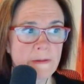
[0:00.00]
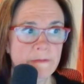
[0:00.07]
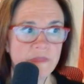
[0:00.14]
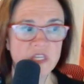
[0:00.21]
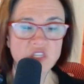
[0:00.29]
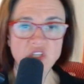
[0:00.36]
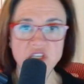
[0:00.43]

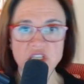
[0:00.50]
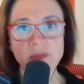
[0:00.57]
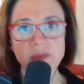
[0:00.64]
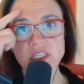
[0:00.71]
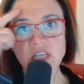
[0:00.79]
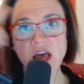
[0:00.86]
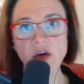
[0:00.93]
This is the
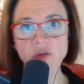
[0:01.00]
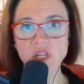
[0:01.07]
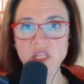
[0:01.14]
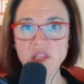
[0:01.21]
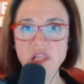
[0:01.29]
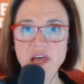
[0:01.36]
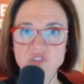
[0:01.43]
mentality
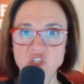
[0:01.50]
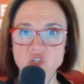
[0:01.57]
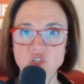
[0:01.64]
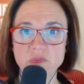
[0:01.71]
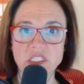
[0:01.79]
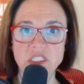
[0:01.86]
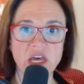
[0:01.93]
of the left. This is
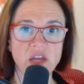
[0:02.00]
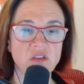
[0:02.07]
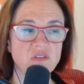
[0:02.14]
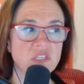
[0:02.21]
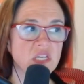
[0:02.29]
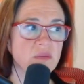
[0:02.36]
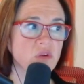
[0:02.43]
the mentality of
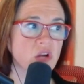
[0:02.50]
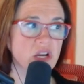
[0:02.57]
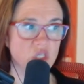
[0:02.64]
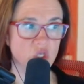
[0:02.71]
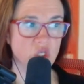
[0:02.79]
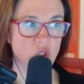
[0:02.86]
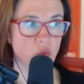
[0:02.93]
the Democrats.
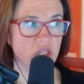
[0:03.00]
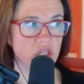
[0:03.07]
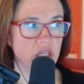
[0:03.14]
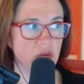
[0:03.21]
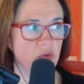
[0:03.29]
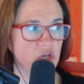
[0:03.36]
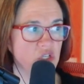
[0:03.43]
This is what
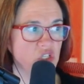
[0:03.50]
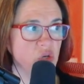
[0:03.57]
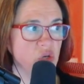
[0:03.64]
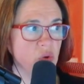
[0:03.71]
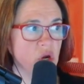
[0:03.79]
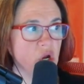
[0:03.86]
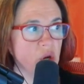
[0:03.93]
they want to
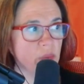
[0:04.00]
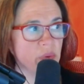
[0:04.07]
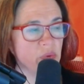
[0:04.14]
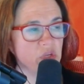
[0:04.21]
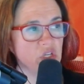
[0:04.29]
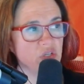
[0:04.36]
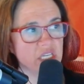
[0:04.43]
do. But
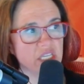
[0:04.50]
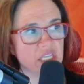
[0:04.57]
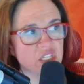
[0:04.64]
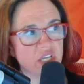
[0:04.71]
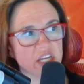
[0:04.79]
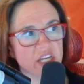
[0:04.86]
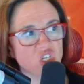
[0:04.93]
when you see this,
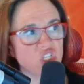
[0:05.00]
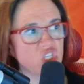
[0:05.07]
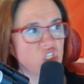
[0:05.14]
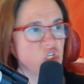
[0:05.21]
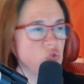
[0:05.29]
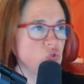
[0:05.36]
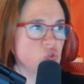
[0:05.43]
okay, just
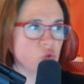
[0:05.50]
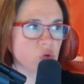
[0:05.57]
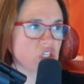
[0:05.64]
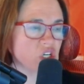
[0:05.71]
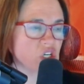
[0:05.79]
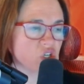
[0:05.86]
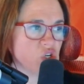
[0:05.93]
two
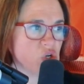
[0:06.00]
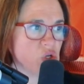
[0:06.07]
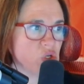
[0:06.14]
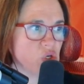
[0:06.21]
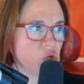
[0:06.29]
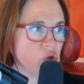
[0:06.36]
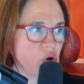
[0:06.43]
stories here. New
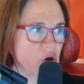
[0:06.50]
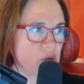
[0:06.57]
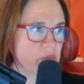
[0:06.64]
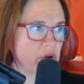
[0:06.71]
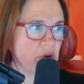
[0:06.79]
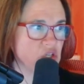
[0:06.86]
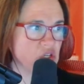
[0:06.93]
York
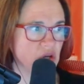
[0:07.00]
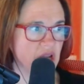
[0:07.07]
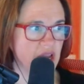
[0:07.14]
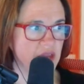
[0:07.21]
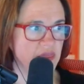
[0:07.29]
Post, okay?